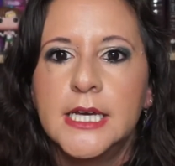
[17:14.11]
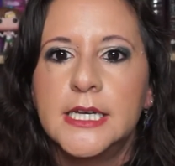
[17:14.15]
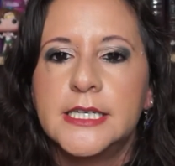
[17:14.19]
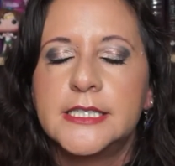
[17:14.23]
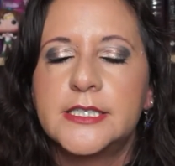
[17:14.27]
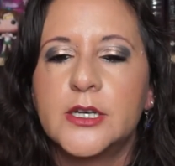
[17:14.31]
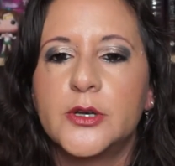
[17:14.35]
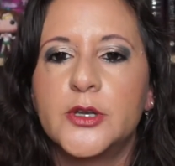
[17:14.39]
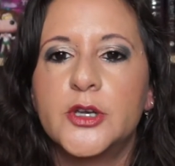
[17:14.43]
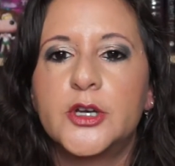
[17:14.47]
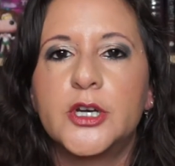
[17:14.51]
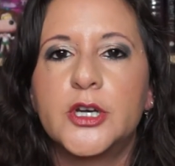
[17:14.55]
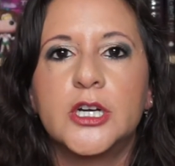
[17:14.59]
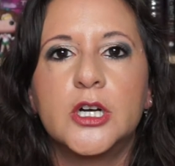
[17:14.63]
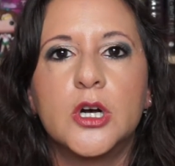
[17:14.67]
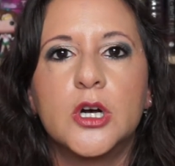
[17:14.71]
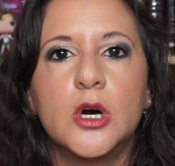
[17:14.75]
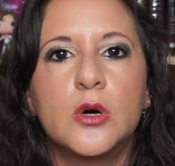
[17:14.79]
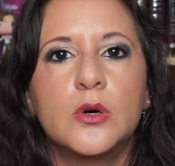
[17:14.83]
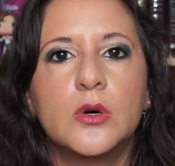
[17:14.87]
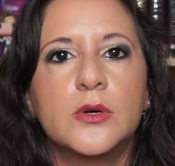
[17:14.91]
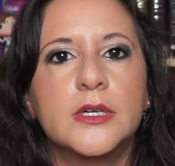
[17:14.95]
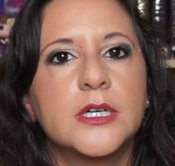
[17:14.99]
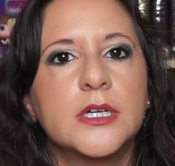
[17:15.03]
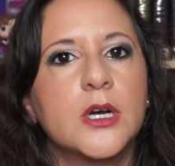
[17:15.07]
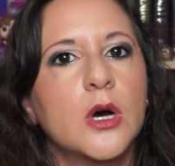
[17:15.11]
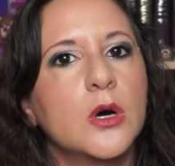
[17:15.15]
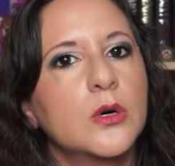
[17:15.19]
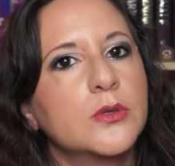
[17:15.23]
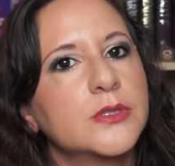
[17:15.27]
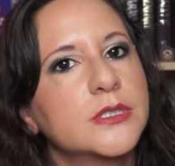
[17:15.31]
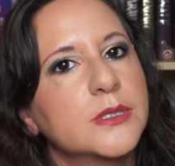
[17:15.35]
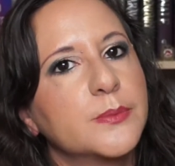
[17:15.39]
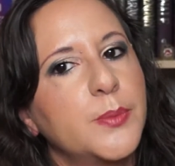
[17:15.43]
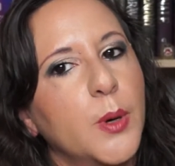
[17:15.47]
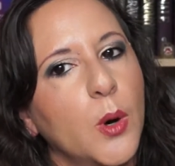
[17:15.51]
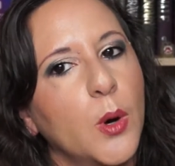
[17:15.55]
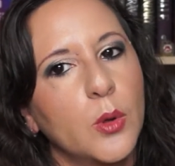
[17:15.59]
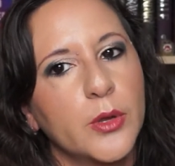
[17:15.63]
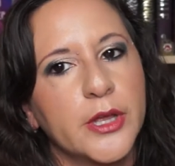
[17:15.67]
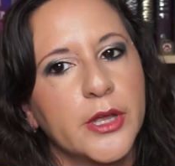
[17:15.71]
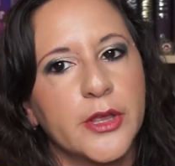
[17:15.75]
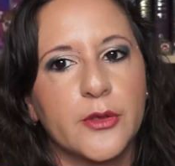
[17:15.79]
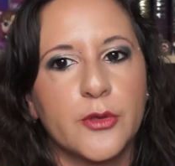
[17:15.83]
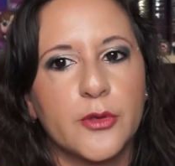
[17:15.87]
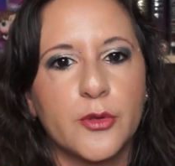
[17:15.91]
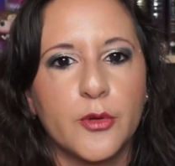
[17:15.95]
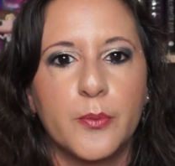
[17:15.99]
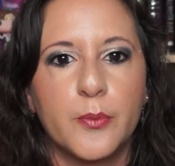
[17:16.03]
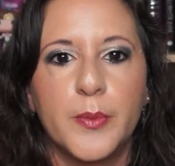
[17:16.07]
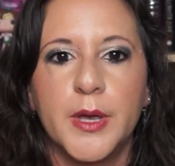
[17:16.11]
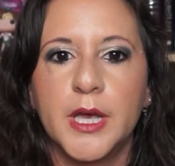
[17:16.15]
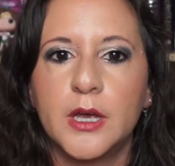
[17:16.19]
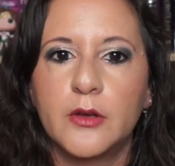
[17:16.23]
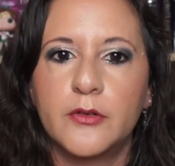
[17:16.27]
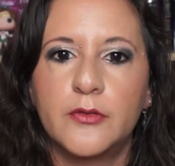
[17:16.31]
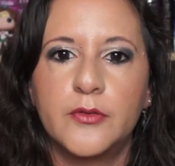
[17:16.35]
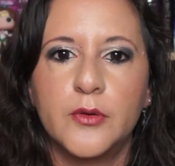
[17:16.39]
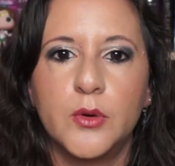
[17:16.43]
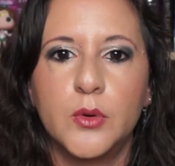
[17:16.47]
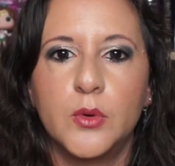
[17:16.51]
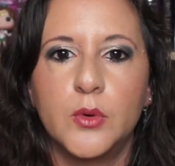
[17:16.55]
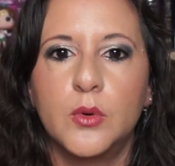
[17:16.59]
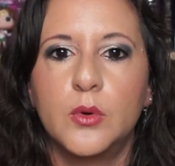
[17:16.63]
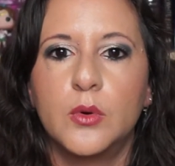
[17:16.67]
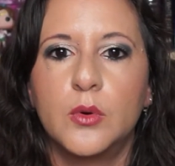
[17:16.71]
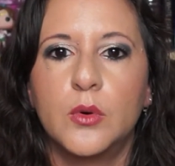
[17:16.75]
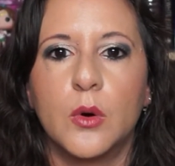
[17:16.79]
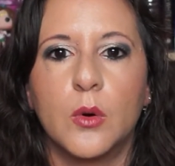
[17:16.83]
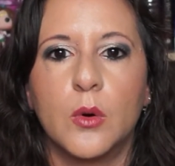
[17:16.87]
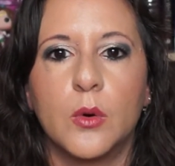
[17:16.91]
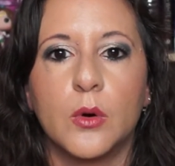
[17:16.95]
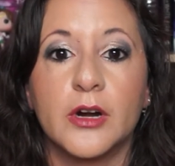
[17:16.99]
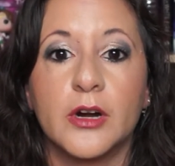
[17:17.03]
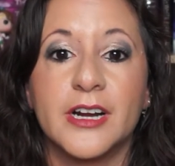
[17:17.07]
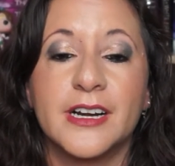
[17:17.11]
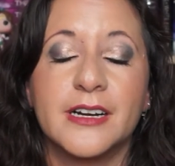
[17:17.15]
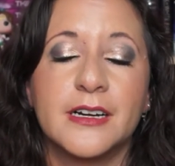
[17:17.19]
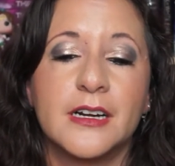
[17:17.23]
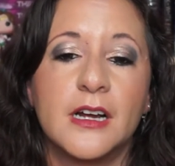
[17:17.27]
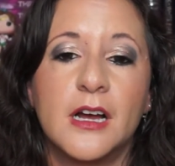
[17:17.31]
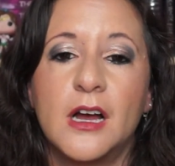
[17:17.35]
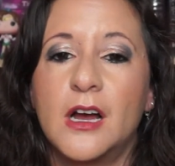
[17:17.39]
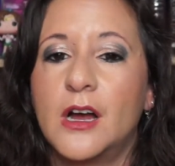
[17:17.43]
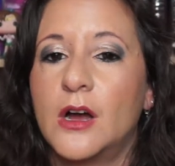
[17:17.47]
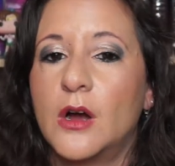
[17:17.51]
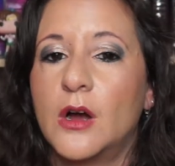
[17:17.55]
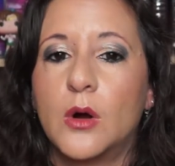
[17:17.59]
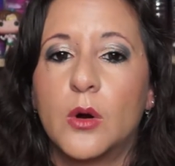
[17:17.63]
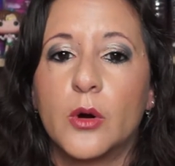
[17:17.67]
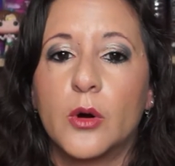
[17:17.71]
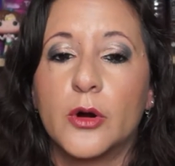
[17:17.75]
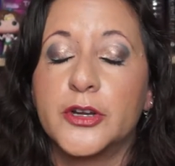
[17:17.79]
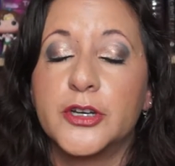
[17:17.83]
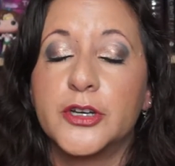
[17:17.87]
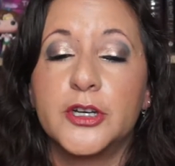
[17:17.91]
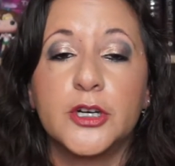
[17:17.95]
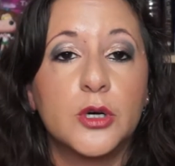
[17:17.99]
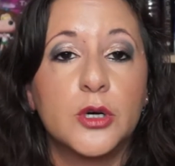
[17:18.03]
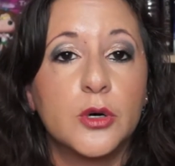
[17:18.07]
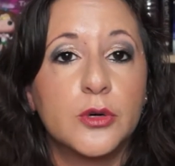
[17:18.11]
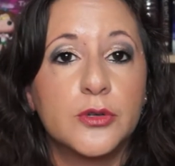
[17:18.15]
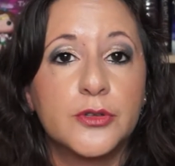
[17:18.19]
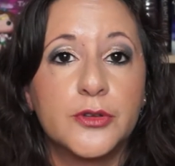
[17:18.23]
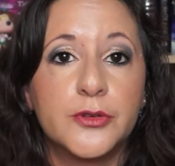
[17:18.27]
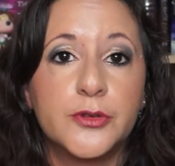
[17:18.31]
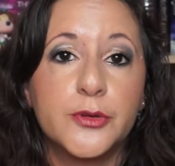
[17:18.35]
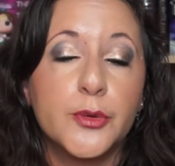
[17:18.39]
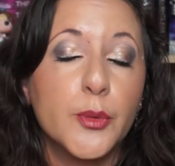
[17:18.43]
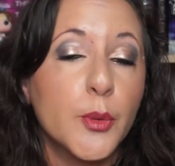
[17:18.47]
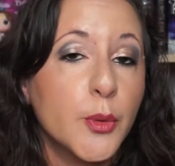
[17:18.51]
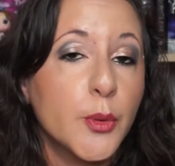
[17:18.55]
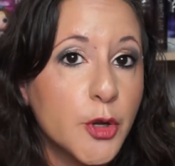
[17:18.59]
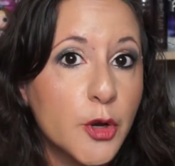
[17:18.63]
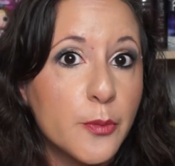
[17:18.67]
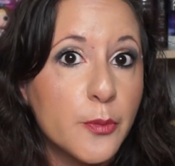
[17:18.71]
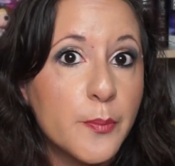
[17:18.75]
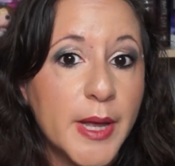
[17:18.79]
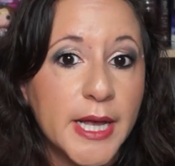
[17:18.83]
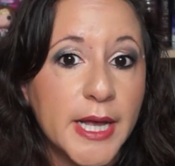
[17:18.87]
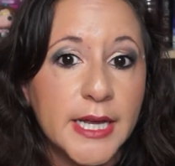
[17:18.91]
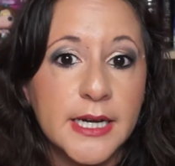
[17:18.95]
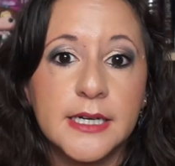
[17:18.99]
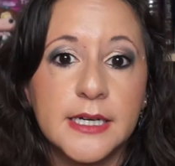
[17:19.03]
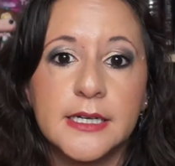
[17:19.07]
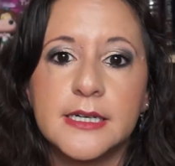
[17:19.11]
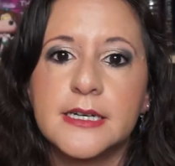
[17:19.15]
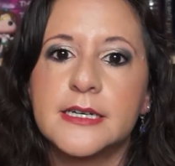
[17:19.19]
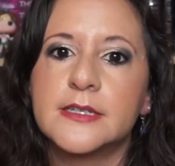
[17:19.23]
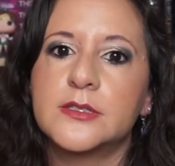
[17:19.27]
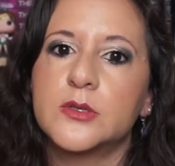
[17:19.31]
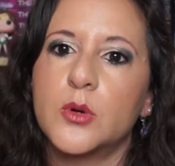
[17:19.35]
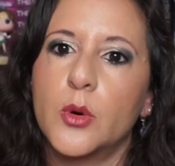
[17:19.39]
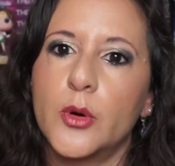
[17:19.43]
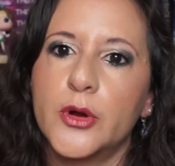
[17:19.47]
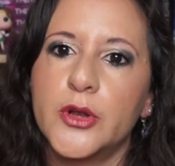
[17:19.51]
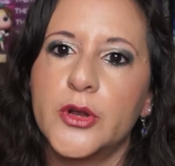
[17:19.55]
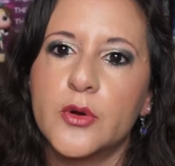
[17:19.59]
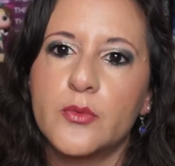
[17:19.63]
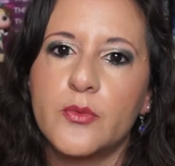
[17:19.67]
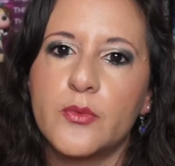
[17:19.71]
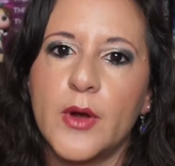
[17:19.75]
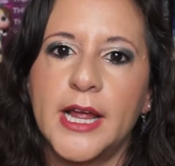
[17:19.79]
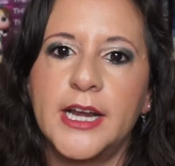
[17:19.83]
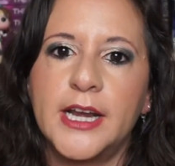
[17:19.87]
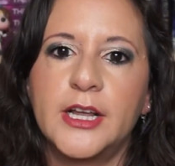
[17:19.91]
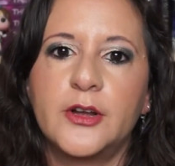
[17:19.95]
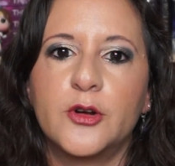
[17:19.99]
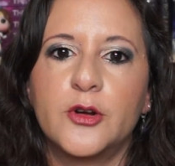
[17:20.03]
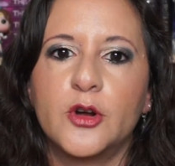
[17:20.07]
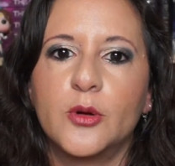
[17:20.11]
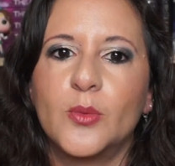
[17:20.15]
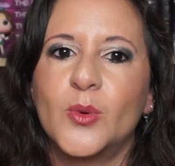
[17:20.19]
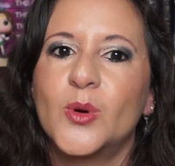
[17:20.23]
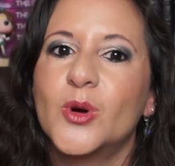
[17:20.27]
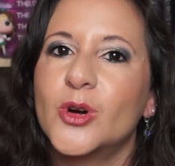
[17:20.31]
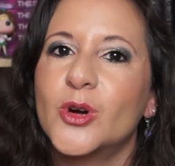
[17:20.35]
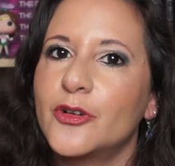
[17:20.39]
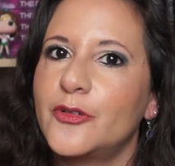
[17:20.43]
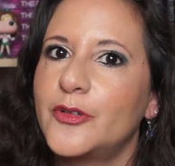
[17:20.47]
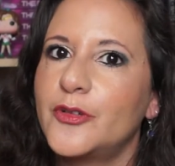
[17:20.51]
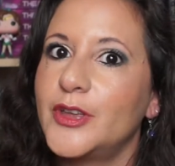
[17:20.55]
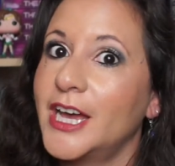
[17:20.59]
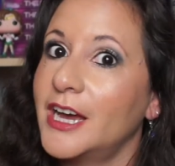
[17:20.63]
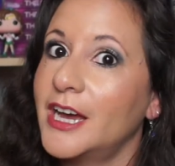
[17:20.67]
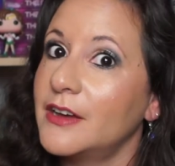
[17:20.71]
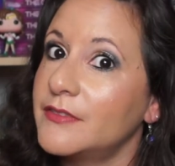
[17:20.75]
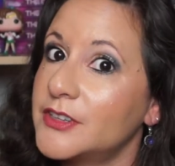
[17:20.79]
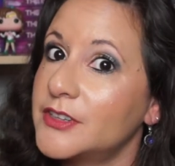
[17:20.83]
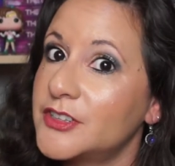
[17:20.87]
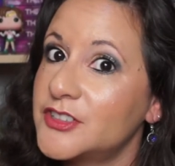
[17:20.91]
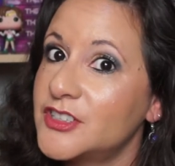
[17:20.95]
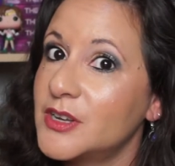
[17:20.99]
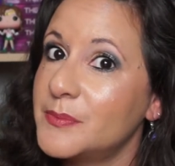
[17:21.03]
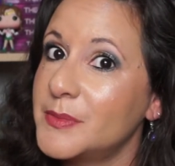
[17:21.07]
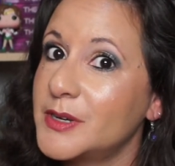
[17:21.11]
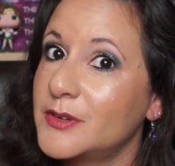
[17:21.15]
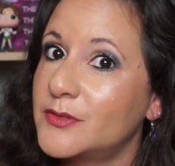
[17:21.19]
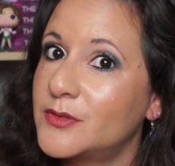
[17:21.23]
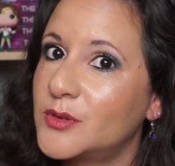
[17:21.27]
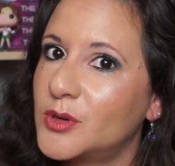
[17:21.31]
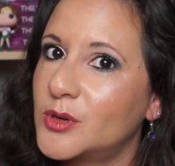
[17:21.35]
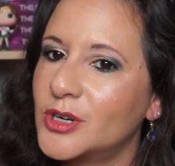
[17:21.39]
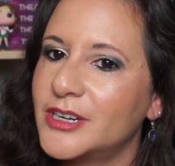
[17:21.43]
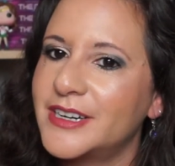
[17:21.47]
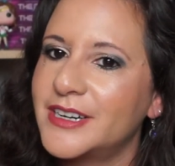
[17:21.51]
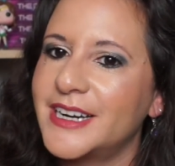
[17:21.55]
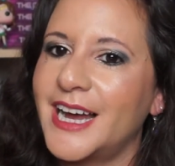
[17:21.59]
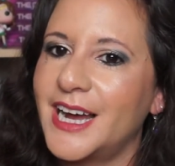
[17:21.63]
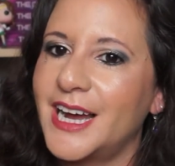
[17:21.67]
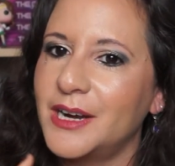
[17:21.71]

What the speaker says: So you can go and host a poll either through PickFu, or you can go through your betas or your writing group, or if you have the stomach for it,